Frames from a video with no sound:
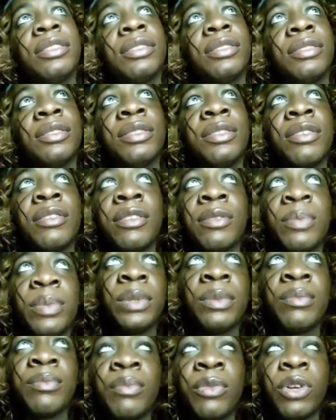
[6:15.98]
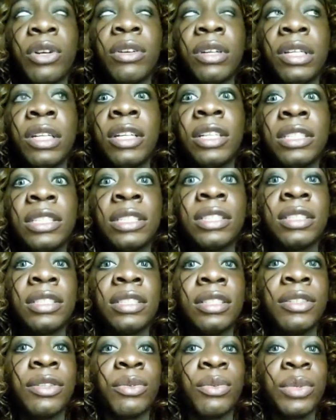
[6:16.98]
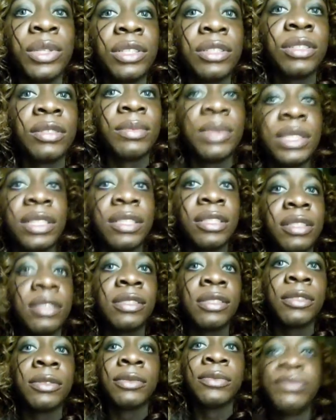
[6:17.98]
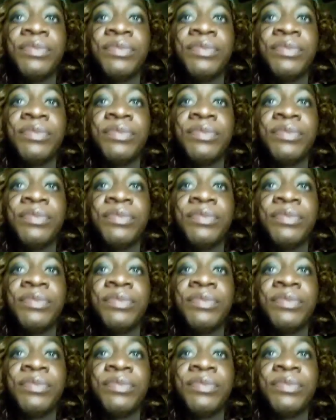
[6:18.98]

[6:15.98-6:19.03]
You know, it'd be more a loss to the real, because